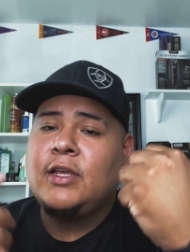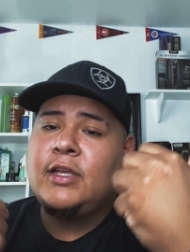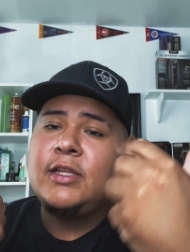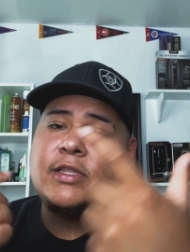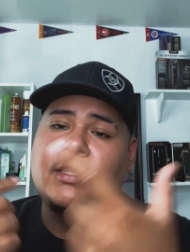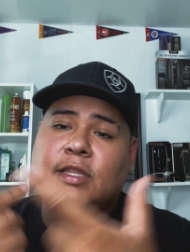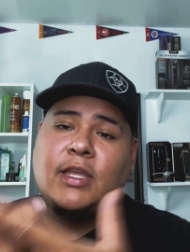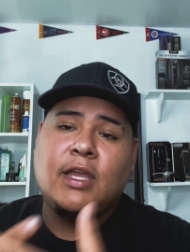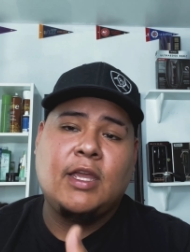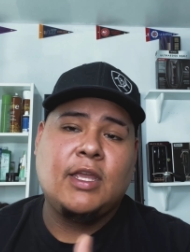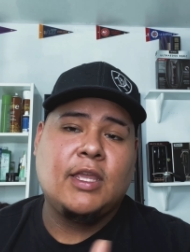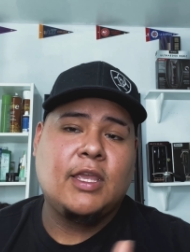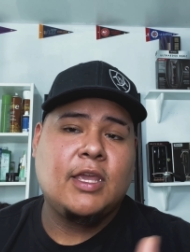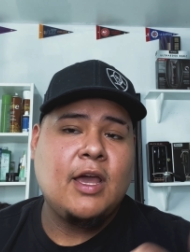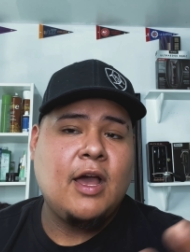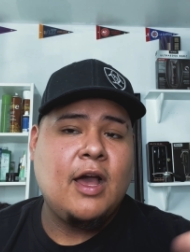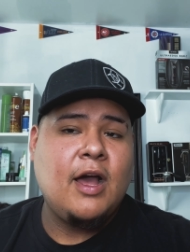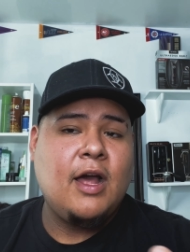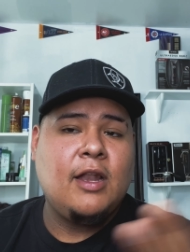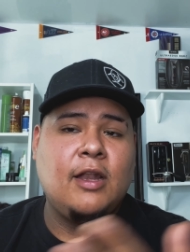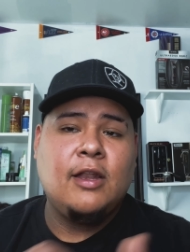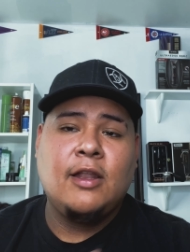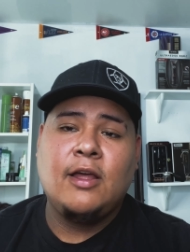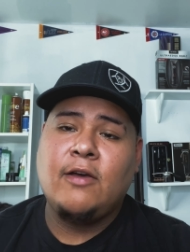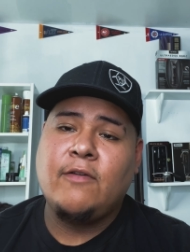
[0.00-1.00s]
Thank
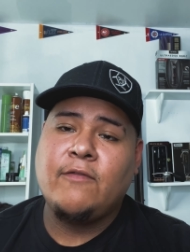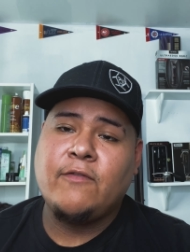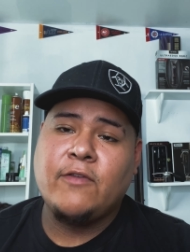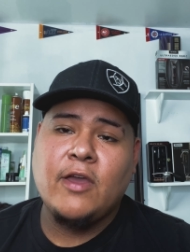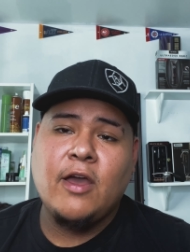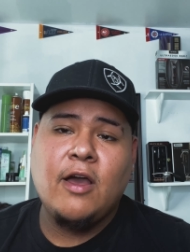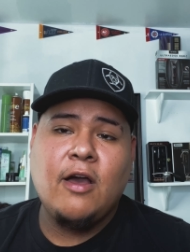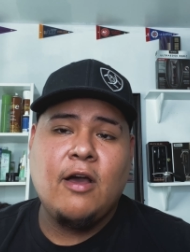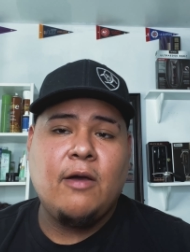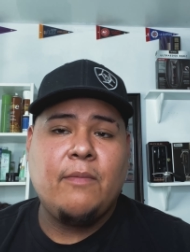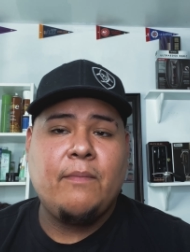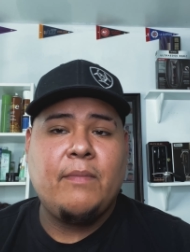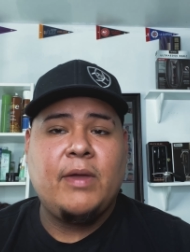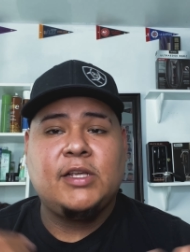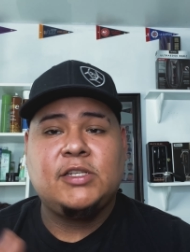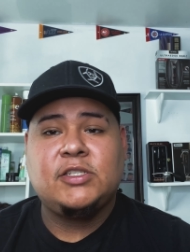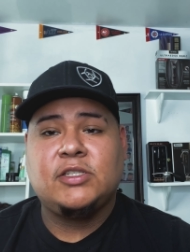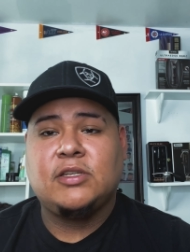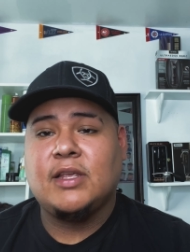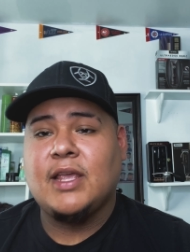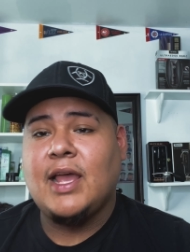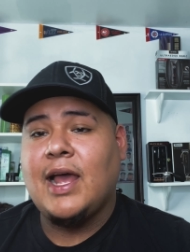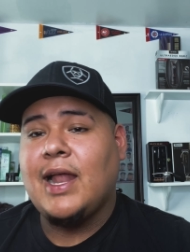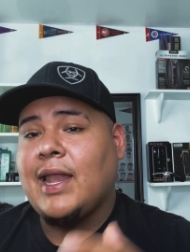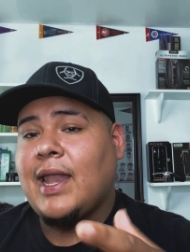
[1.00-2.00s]
y'all. Love y'all. Make
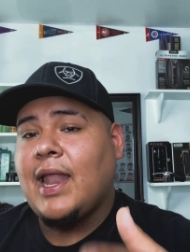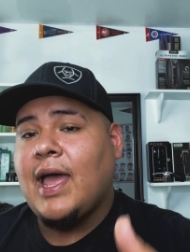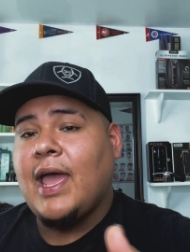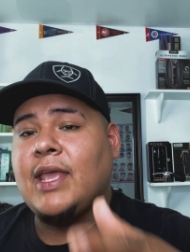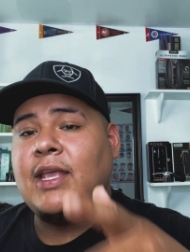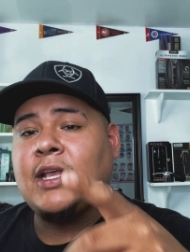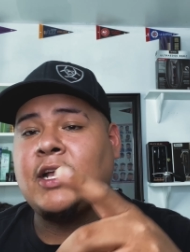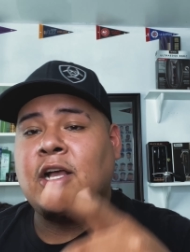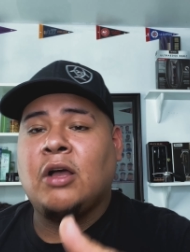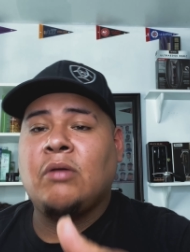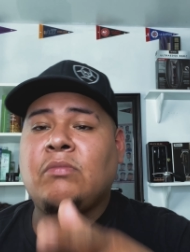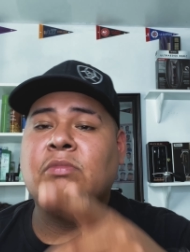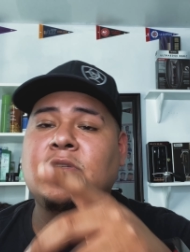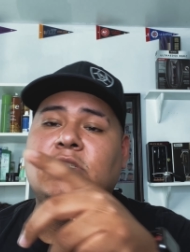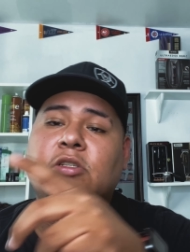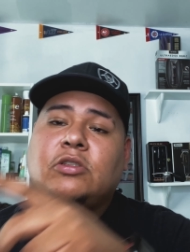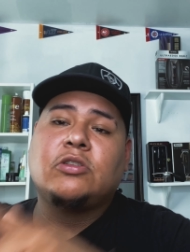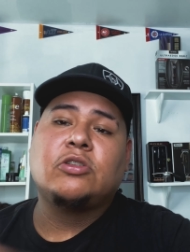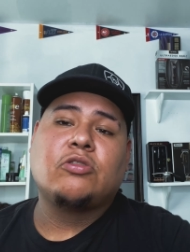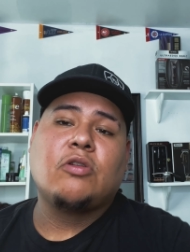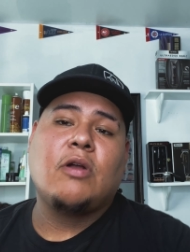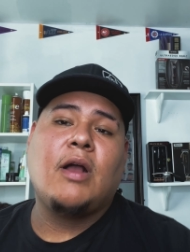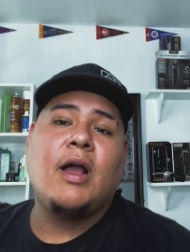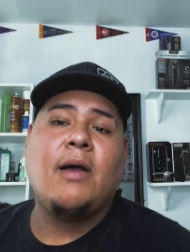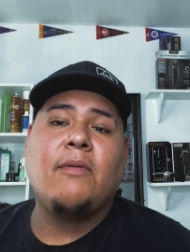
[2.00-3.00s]
sure y'all like, comment,
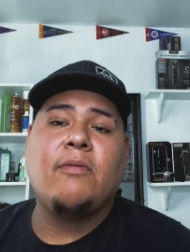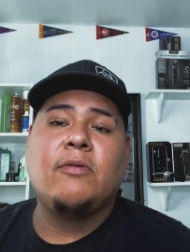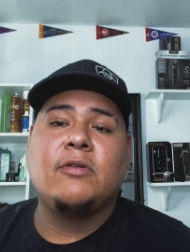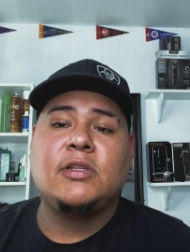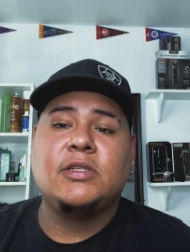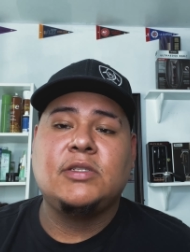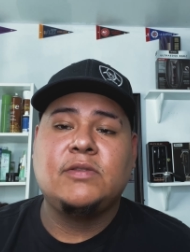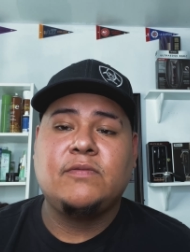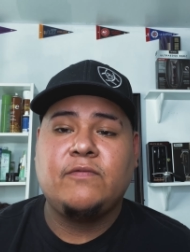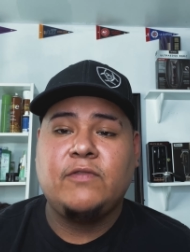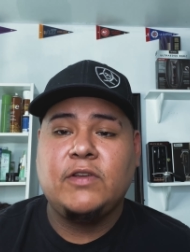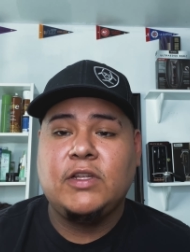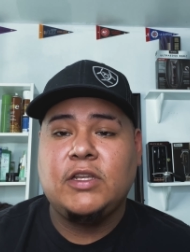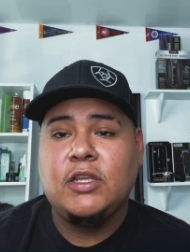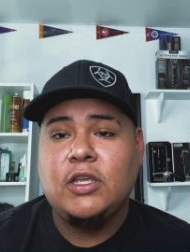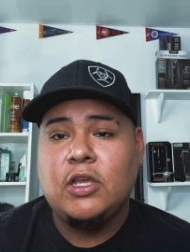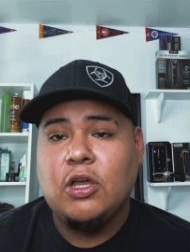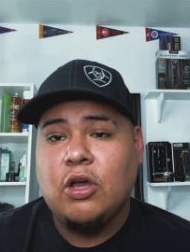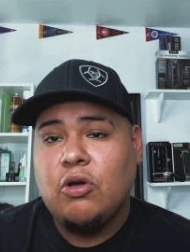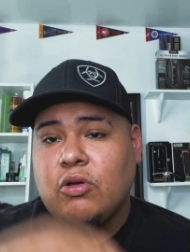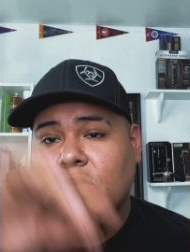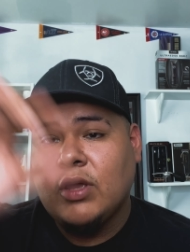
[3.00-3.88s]
subscribe on this video.